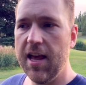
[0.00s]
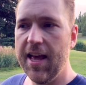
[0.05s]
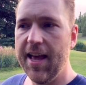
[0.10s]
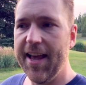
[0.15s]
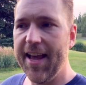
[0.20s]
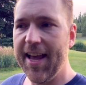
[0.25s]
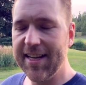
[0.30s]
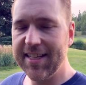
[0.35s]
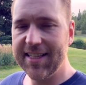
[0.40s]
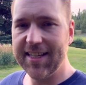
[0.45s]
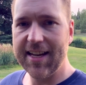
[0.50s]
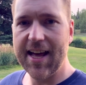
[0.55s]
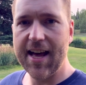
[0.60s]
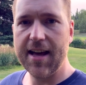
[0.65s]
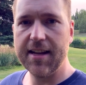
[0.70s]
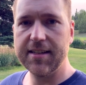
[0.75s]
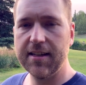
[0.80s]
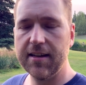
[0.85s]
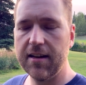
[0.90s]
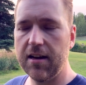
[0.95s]
hinted
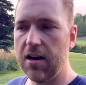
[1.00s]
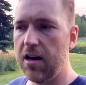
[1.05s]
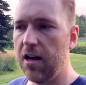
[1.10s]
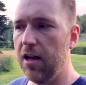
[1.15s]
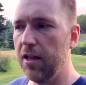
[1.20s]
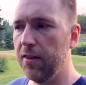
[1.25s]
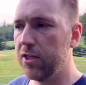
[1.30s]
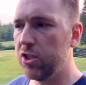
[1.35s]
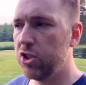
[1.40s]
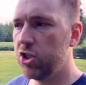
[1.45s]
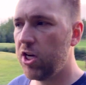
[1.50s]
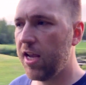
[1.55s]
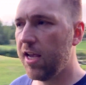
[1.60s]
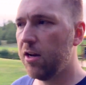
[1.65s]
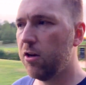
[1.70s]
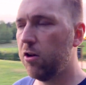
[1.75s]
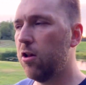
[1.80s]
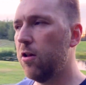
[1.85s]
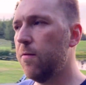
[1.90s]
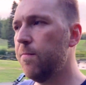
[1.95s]
at on the
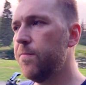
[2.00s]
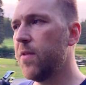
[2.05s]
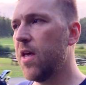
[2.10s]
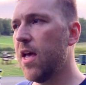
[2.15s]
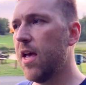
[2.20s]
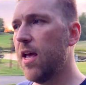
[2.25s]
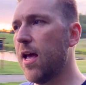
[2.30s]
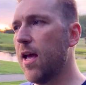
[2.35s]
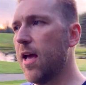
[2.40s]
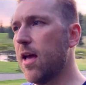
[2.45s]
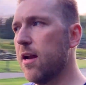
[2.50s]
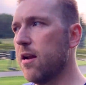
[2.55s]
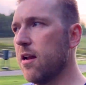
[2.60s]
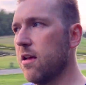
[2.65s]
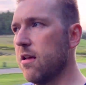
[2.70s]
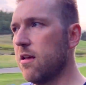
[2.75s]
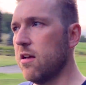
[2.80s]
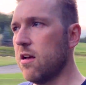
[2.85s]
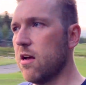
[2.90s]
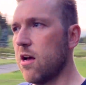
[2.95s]
channel, and
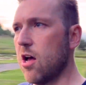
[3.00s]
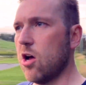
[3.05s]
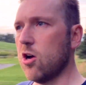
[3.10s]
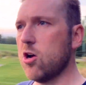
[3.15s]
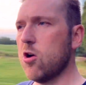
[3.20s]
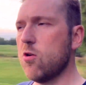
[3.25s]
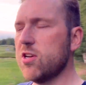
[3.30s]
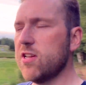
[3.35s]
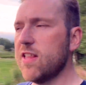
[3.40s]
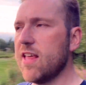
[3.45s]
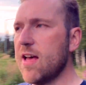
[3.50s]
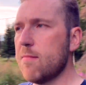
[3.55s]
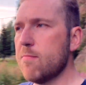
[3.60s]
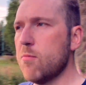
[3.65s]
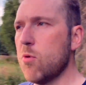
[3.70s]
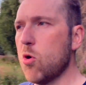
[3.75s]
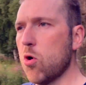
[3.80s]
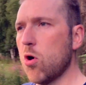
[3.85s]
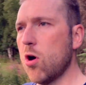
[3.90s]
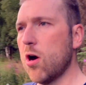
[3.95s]
I'll go into that
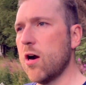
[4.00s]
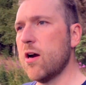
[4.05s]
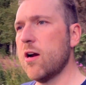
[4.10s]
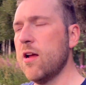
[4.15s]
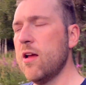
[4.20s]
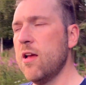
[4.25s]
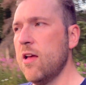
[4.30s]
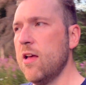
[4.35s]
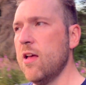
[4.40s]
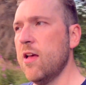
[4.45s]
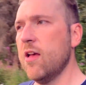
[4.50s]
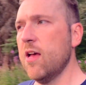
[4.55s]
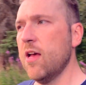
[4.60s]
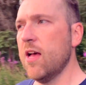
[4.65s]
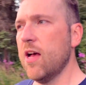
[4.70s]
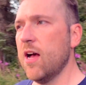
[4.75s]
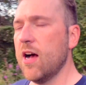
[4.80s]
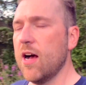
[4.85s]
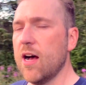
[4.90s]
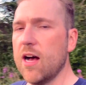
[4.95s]
more
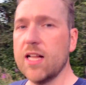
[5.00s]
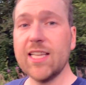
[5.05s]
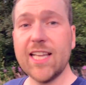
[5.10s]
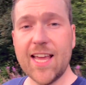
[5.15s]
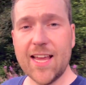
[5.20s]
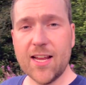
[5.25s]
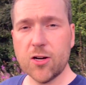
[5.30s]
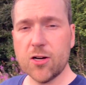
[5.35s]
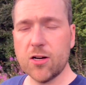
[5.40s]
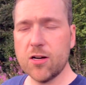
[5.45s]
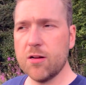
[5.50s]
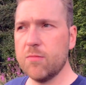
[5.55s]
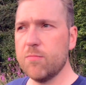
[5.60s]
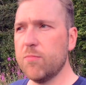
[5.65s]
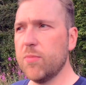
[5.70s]
later.